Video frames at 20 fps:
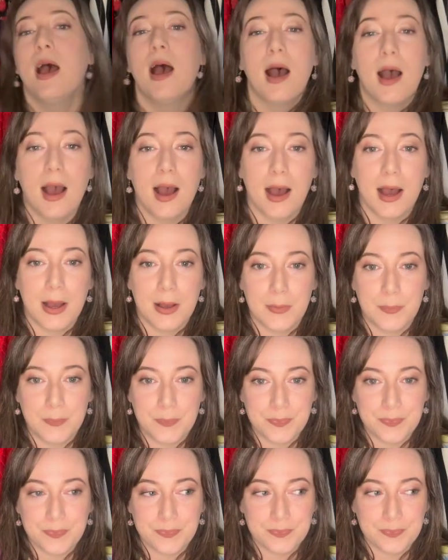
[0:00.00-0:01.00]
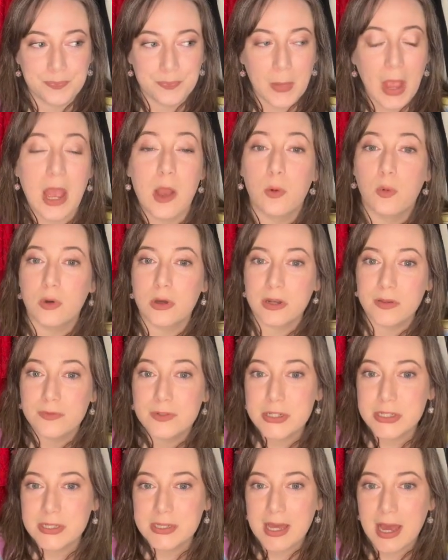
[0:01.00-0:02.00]
I would have
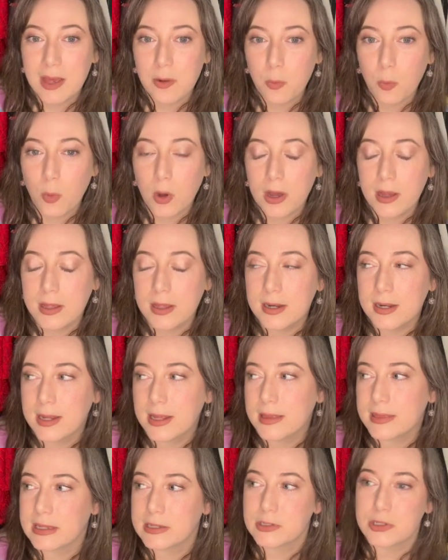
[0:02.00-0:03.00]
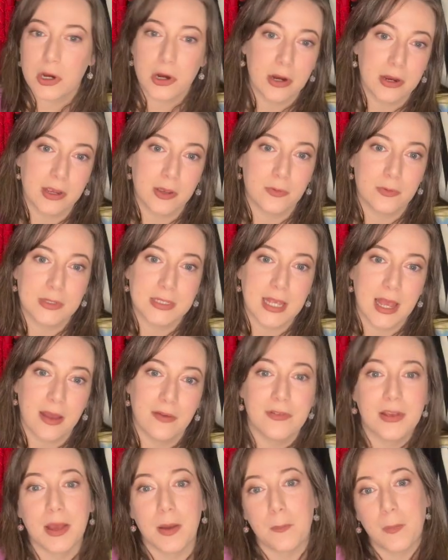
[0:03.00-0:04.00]
just gotten one, and then Target was
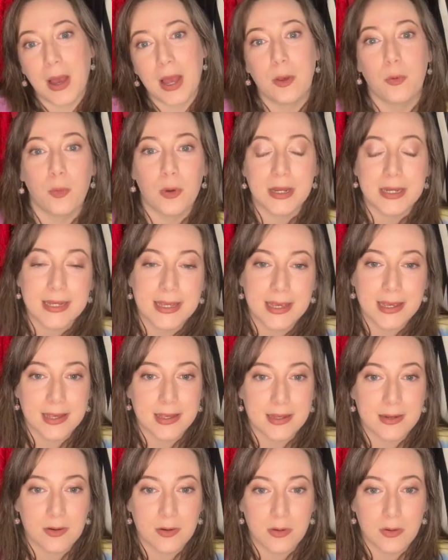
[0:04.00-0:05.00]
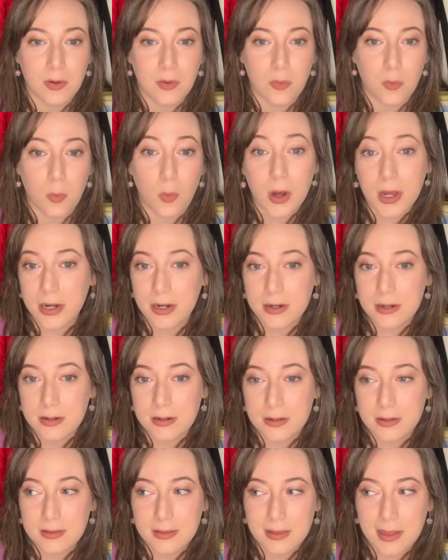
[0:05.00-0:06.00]
having a buy one get
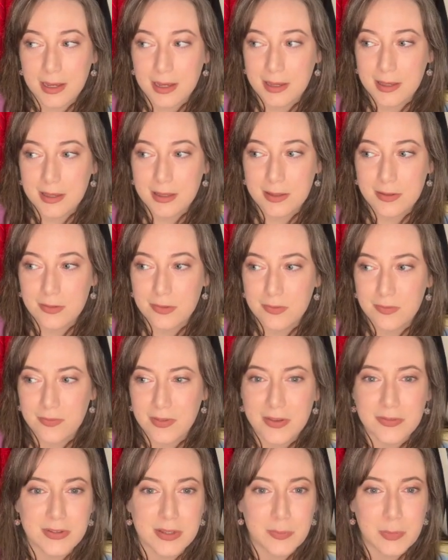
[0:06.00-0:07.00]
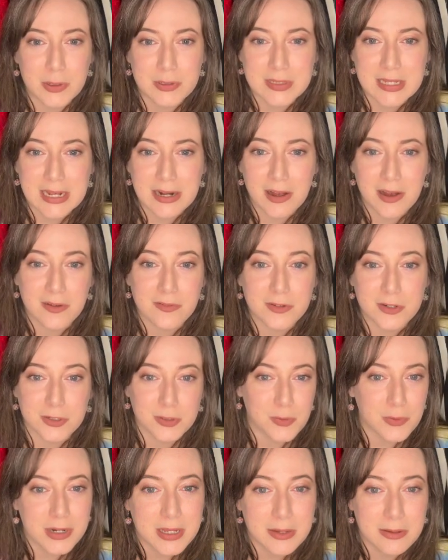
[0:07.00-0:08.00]
one like 50% off or
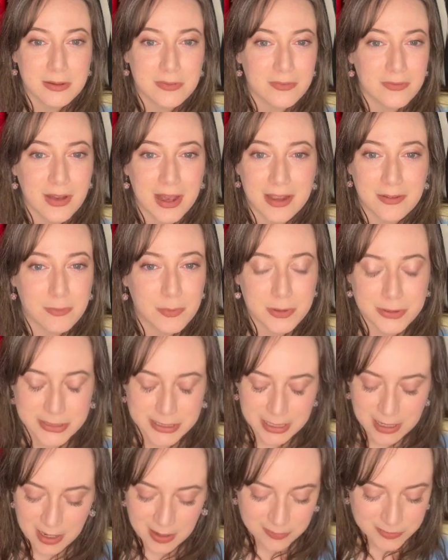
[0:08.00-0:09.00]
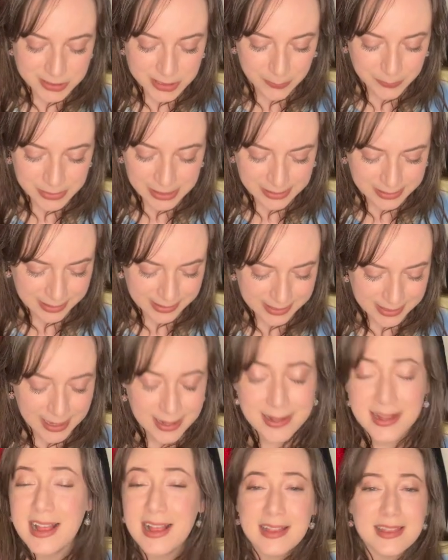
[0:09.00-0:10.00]
25% off, something like
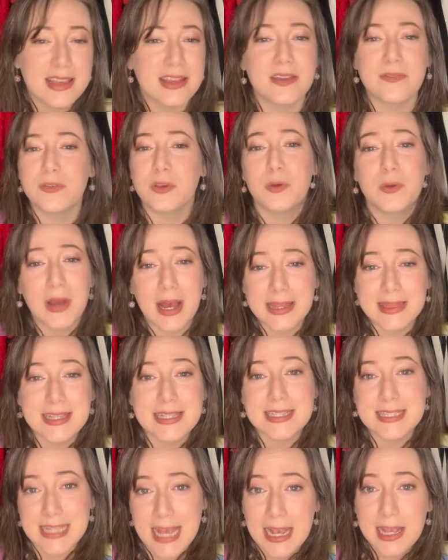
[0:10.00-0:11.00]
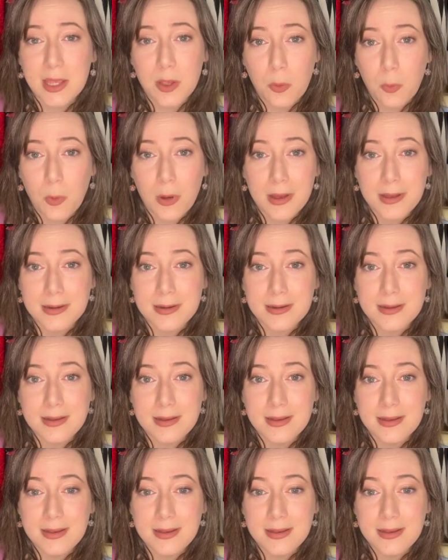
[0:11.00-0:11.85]
that. Like if you got the second one,